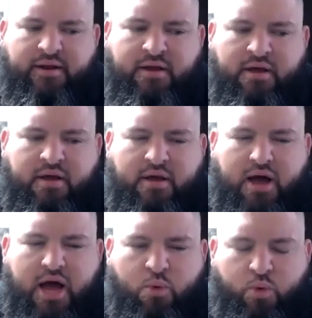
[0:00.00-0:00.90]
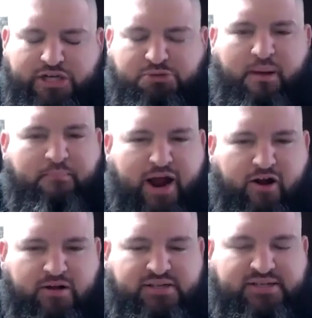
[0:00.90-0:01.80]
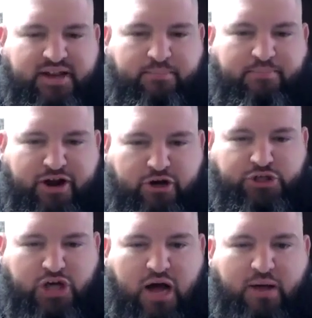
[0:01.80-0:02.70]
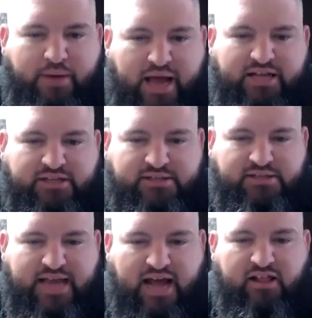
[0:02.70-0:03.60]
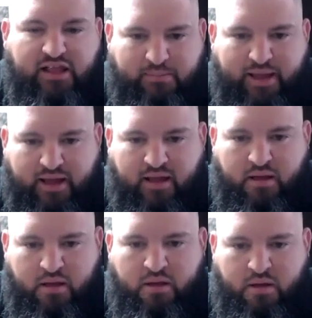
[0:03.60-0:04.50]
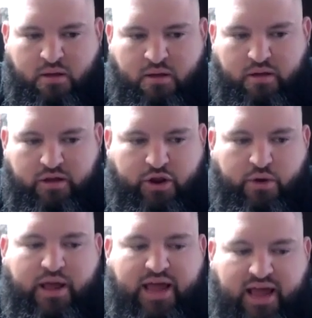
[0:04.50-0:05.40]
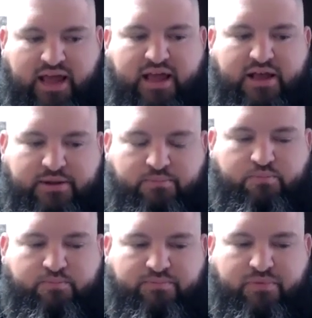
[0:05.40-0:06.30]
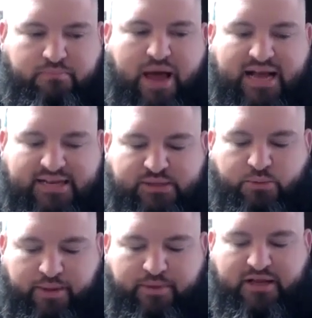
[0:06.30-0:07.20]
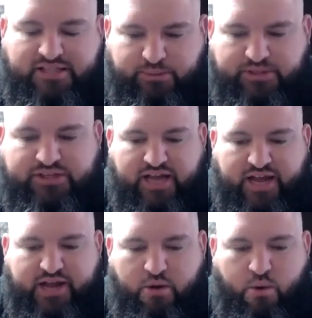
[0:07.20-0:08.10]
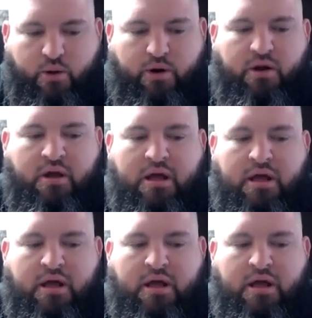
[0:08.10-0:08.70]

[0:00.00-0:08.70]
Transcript: And I wish my parents did a better job at telling me, hey, he passed away because sick, or